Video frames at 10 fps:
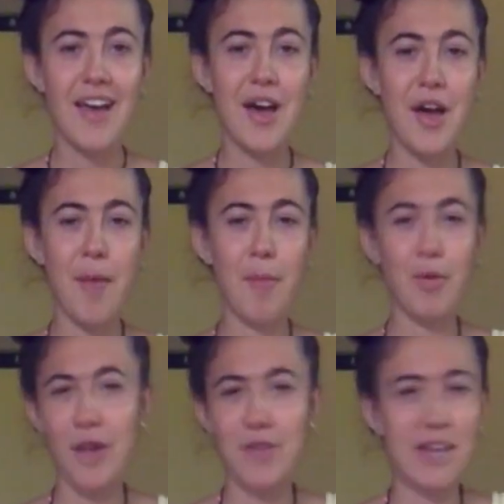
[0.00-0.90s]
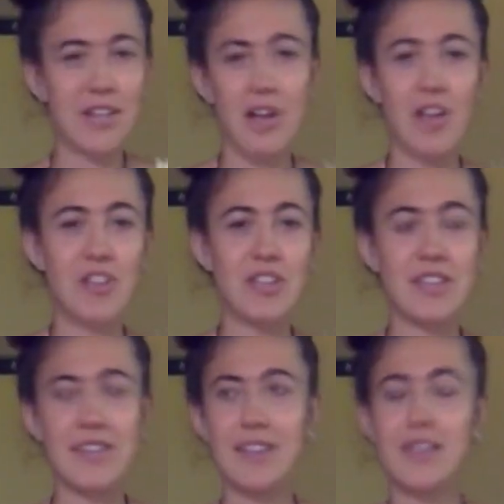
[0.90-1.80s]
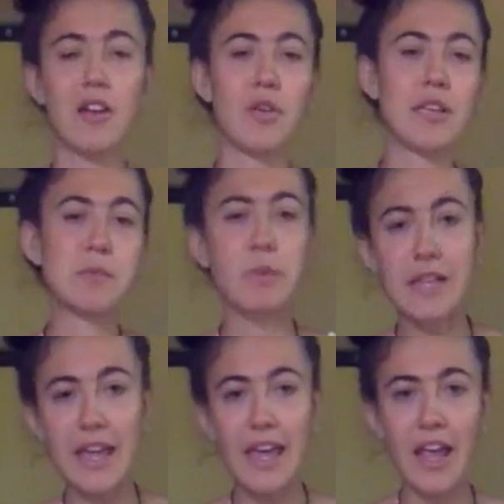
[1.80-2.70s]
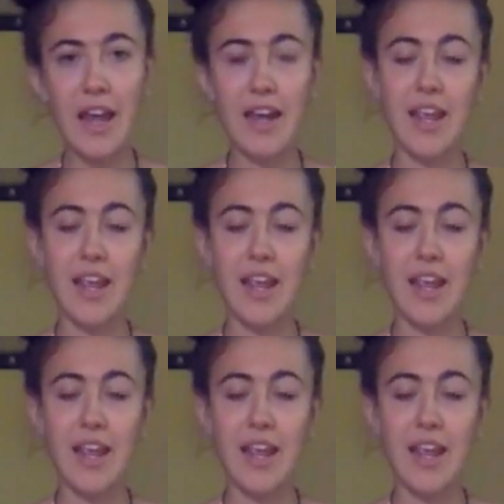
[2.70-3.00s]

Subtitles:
around technology and things not going as planned.